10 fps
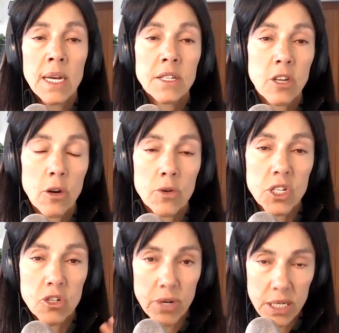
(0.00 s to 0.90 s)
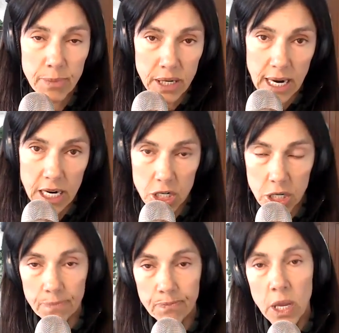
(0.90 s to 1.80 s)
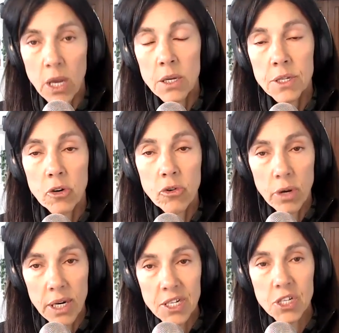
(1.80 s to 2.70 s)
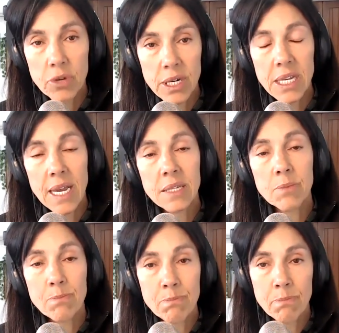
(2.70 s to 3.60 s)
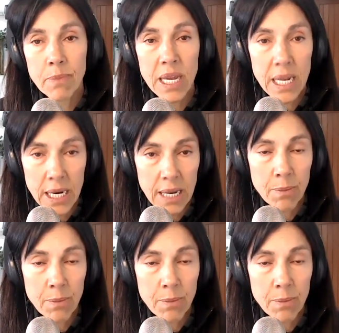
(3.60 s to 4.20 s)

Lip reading: So stress mitigation. So chronic stress has many,